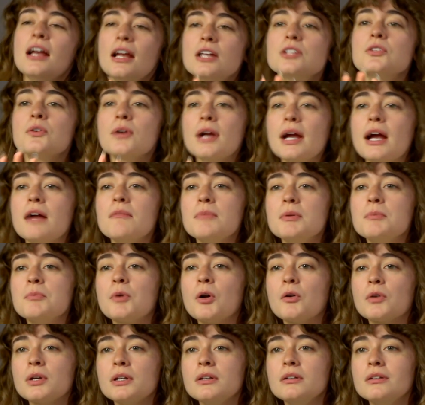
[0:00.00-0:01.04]
it's okay, I've been
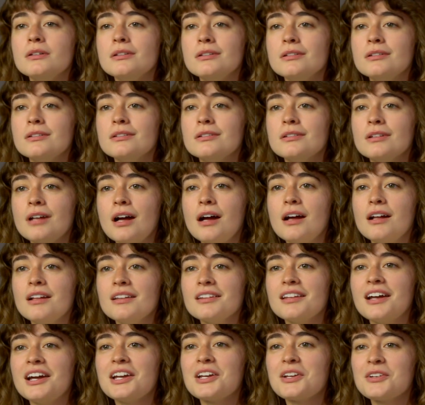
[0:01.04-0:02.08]
broken.
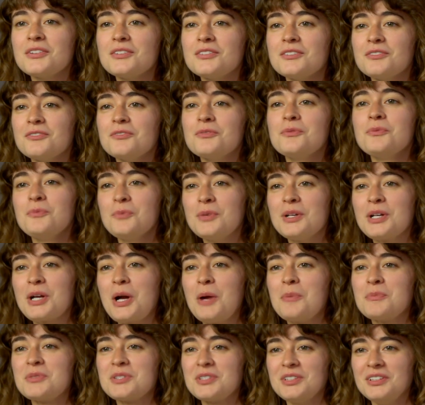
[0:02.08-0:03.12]
Like, when it
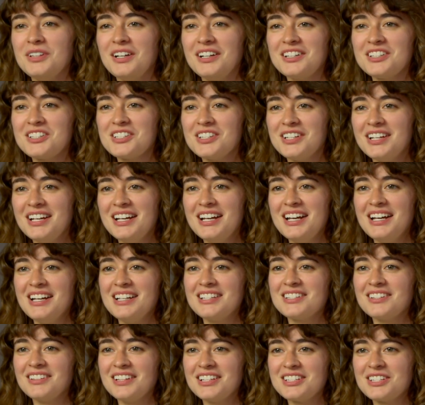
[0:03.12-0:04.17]
comes to lunch.
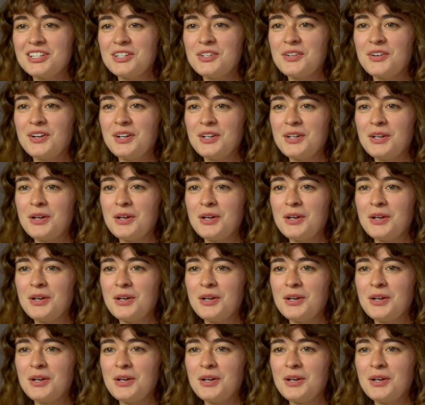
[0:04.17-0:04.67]
So let's say you're on